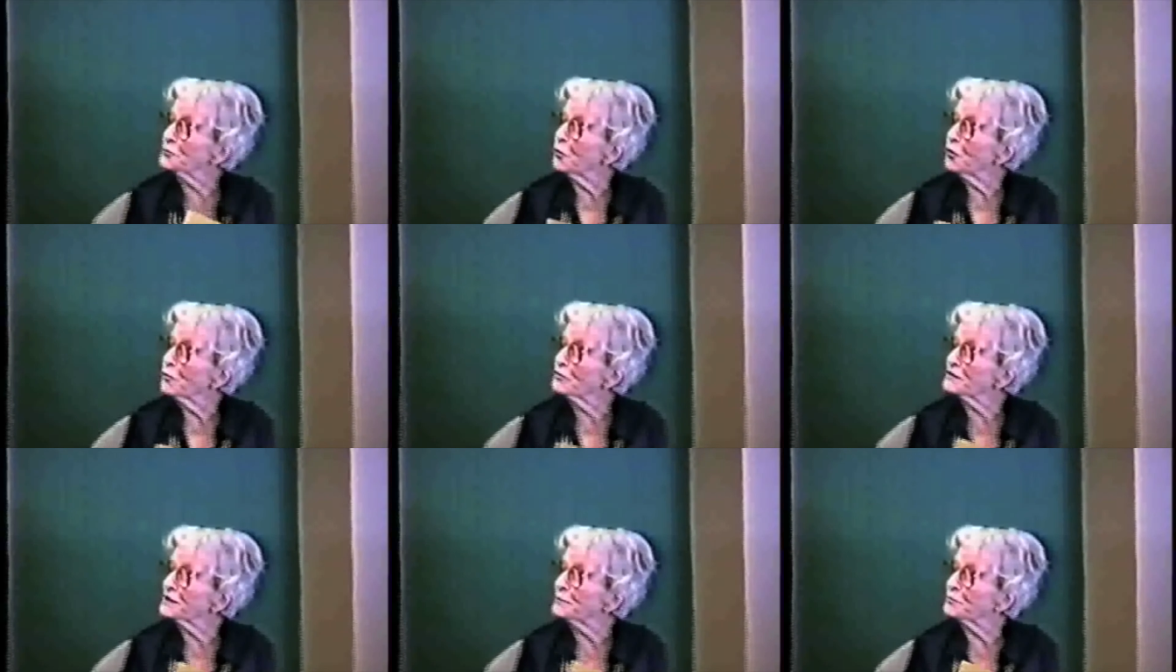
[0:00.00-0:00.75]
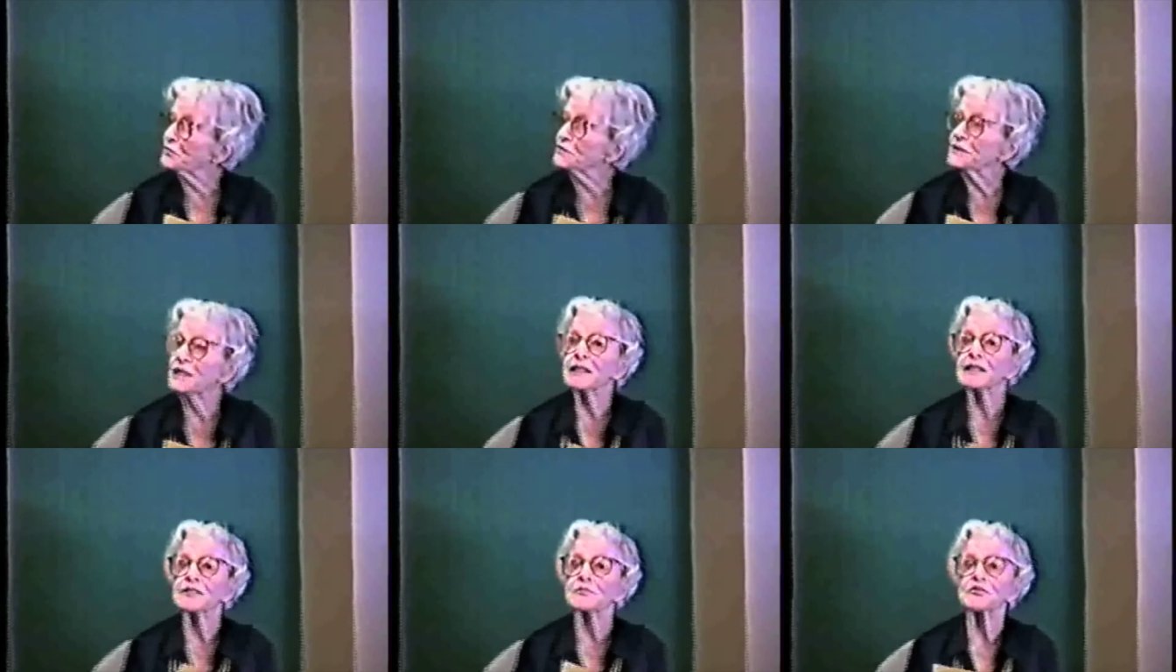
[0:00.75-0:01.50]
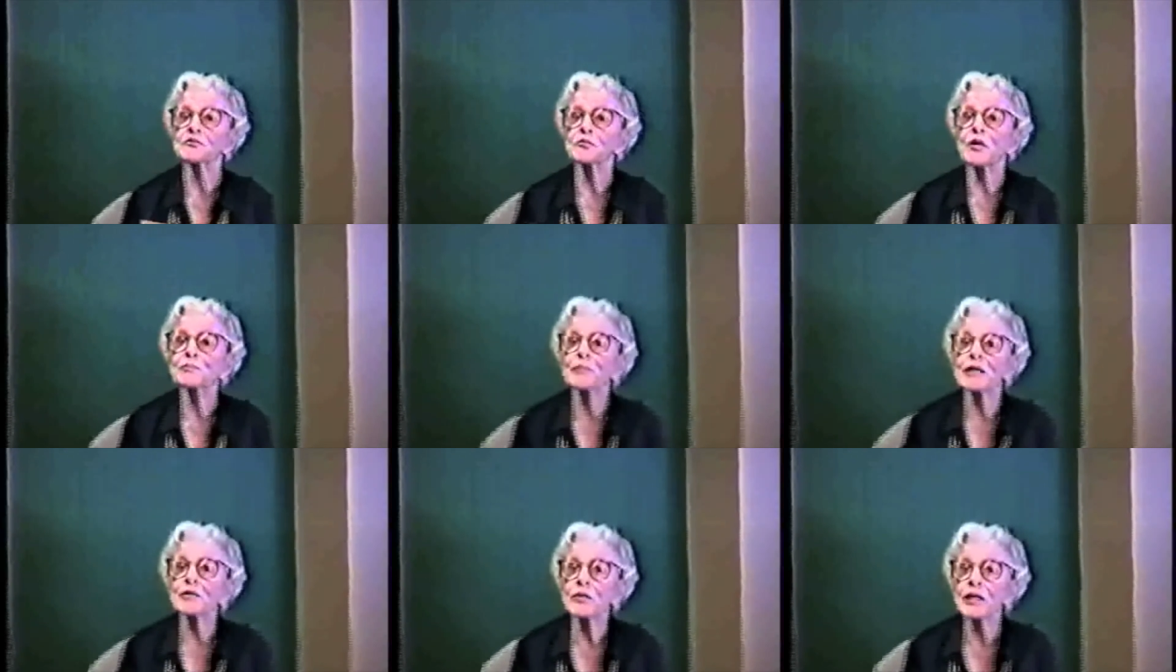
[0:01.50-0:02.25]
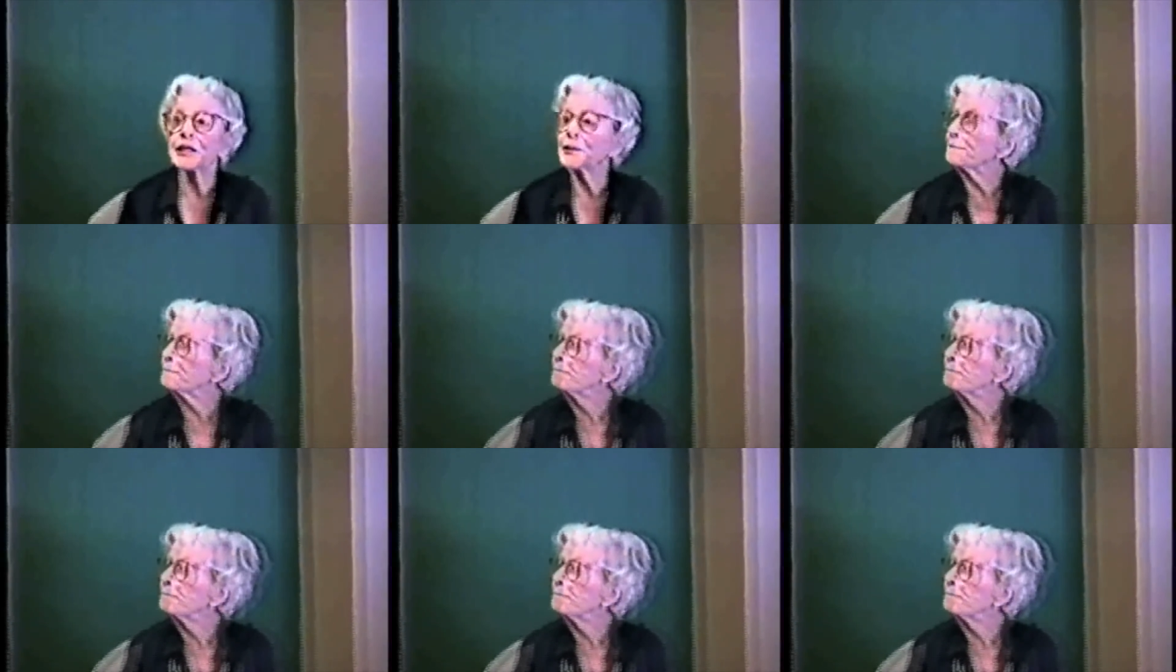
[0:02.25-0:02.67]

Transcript: we always seem to think it was one by one.